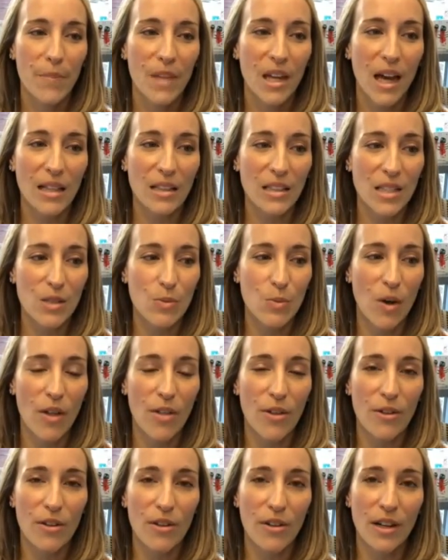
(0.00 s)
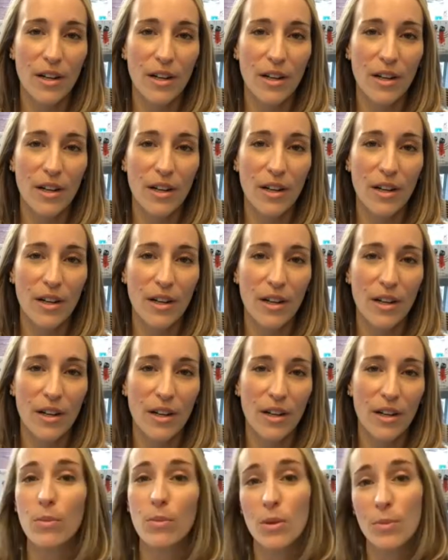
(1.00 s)
at least while they're in
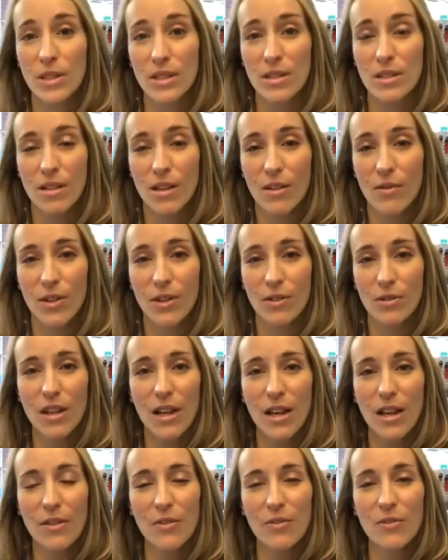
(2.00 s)
happier moments of their life.